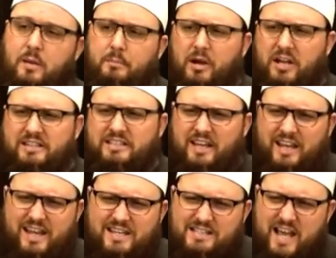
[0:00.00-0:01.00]
But
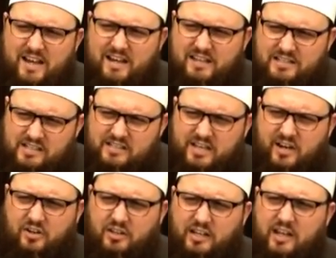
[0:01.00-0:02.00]
is that
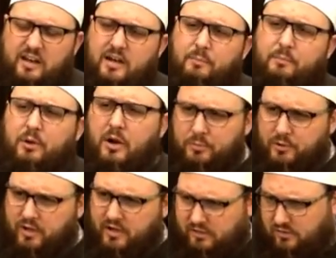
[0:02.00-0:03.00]
necessarily
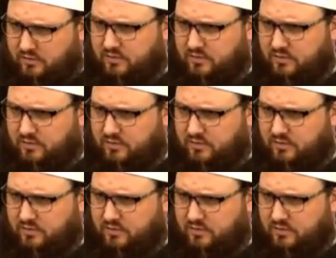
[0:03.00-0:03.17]
appropriate?